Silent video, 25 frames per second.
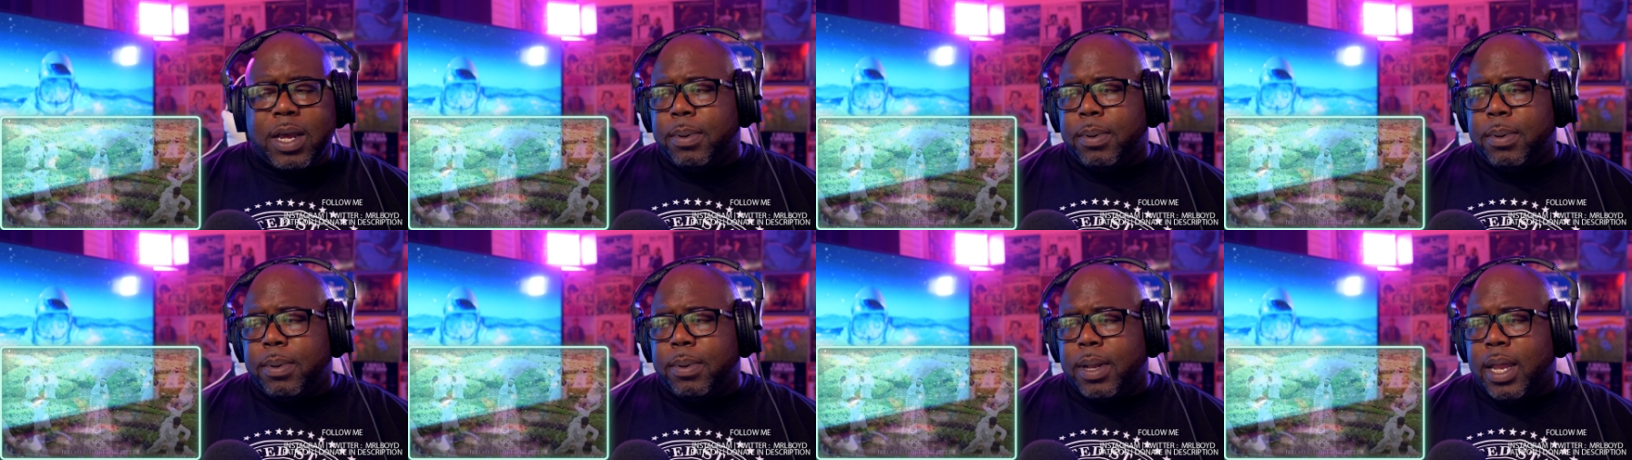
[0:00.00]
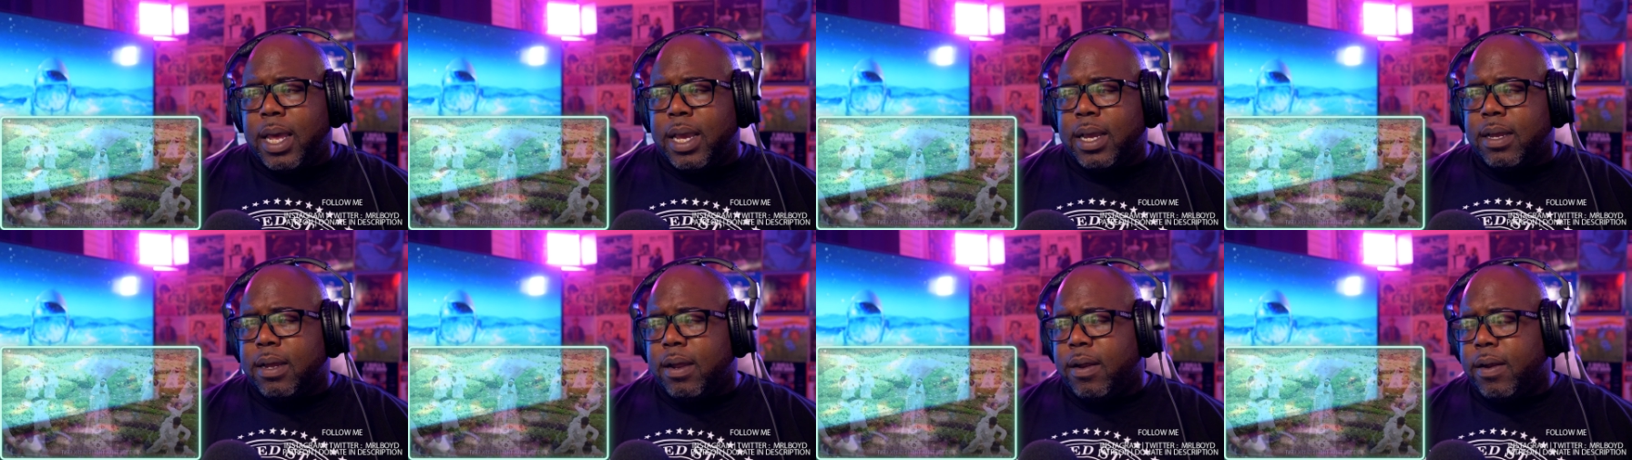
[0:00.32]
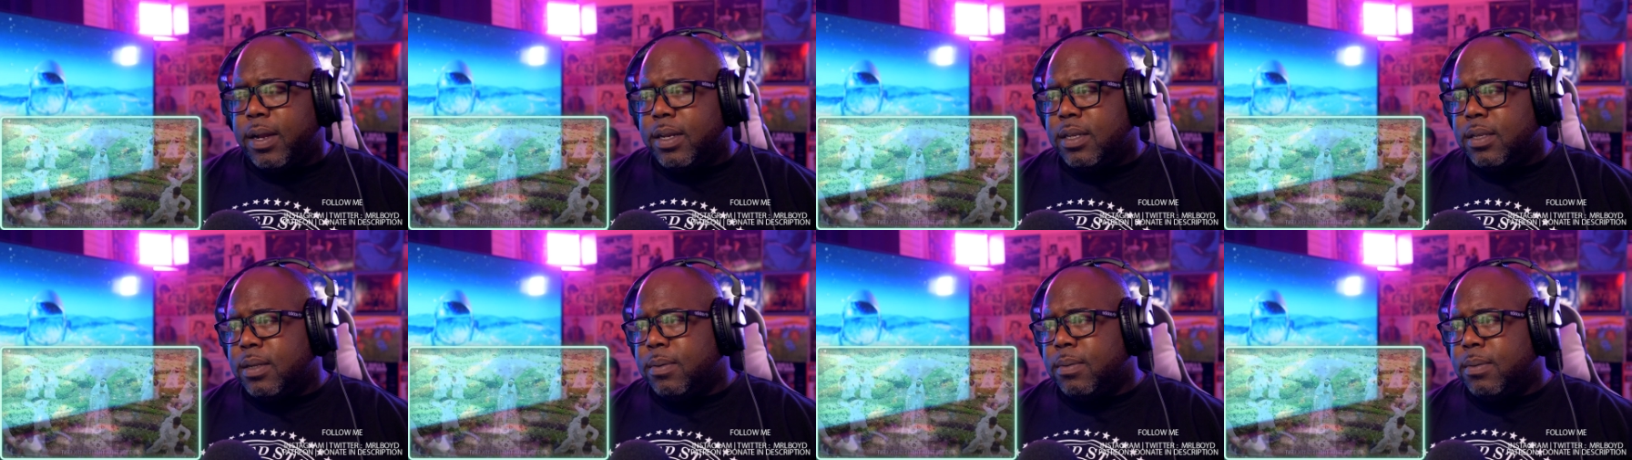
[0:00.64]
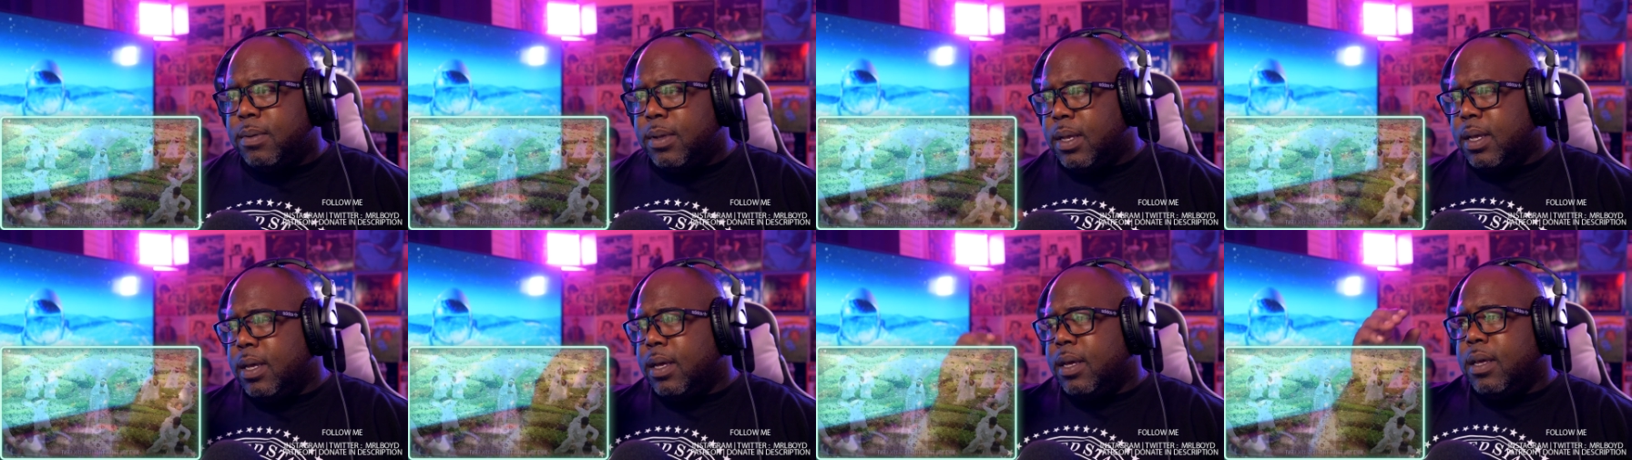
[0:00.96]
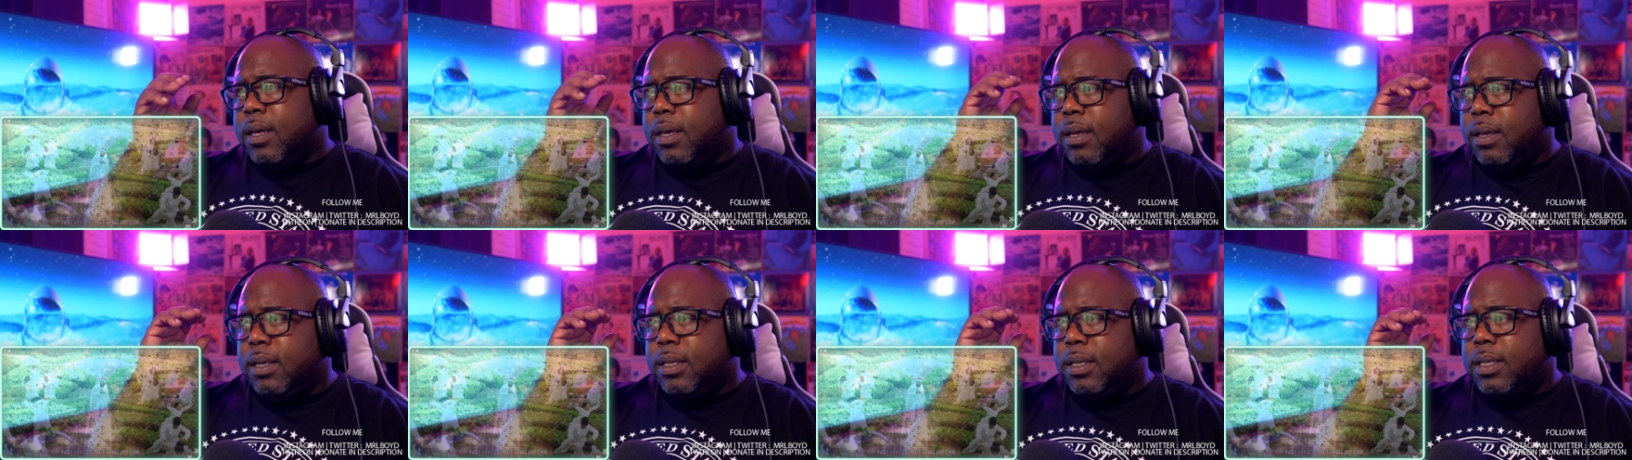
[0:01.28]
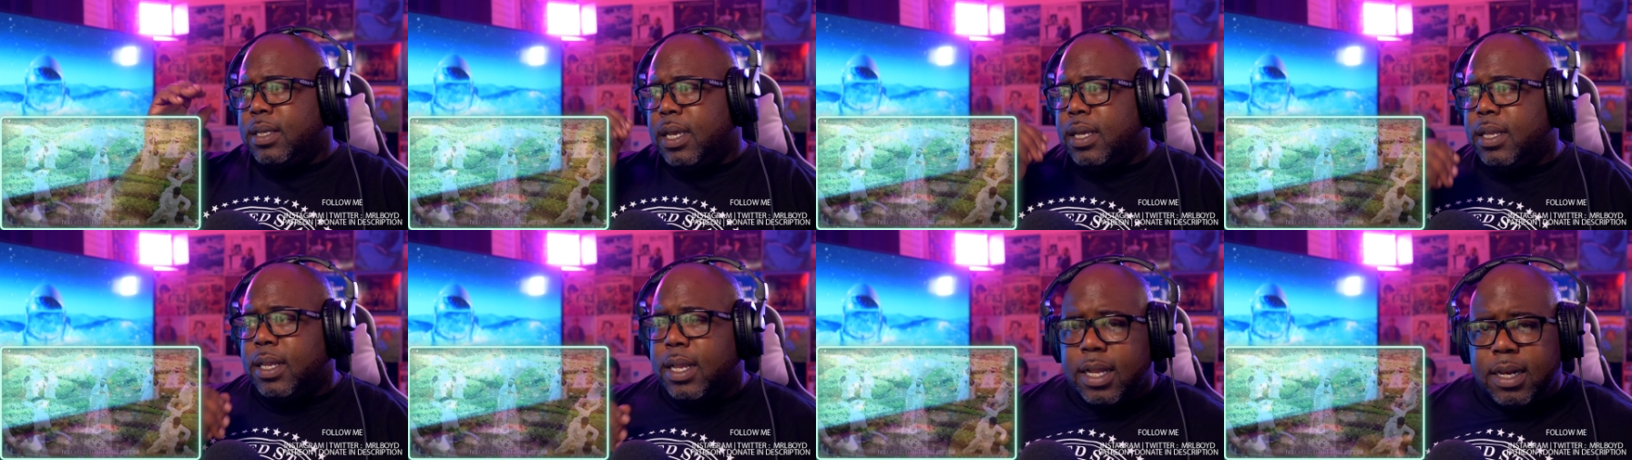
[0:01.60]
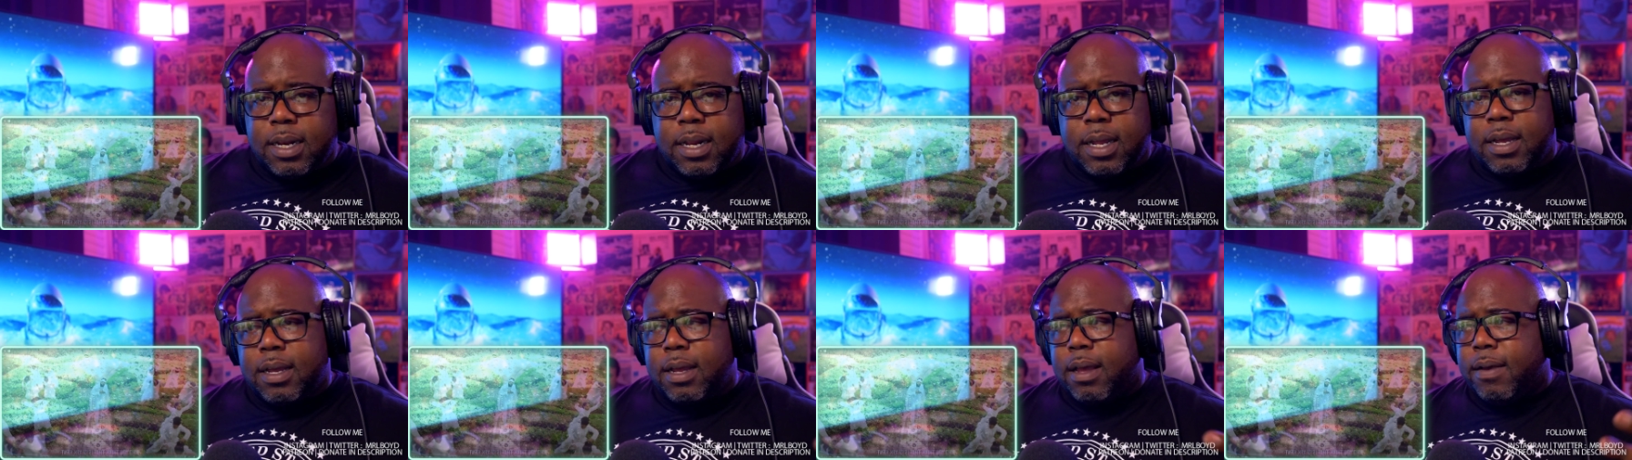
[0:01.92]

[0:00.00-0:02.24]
on black. All right, so he's saying that uh,